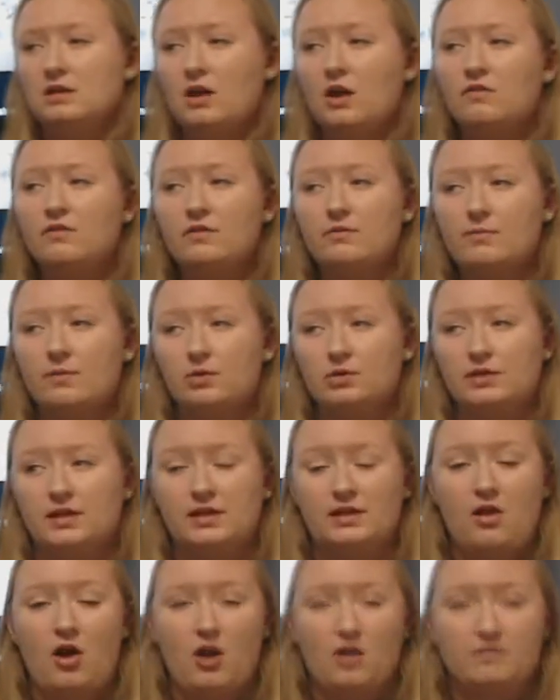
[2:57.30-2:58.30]
Covert
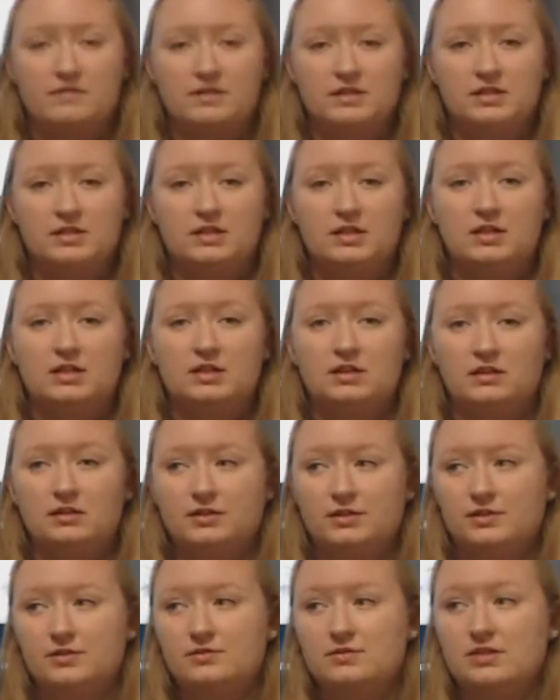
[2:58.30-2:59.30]
bullying often
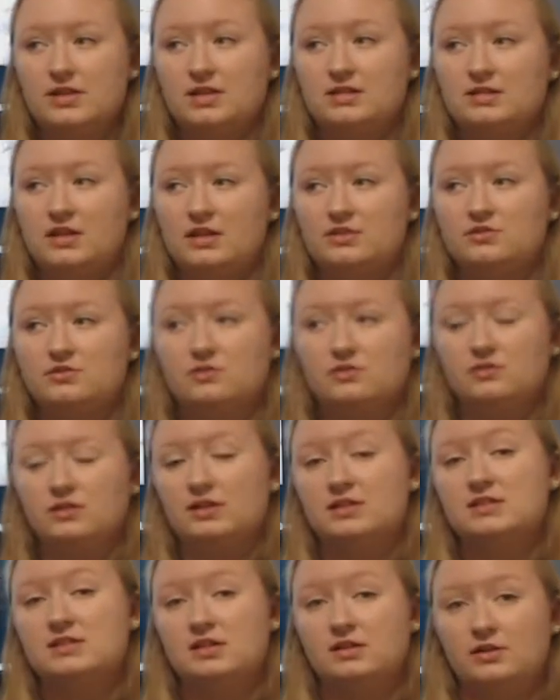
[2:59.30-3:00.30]
includes intentional
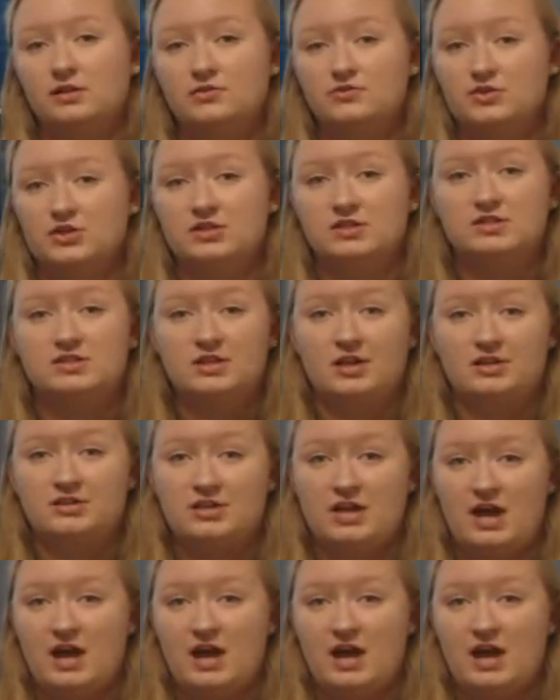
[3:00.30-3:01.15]
exclusion, such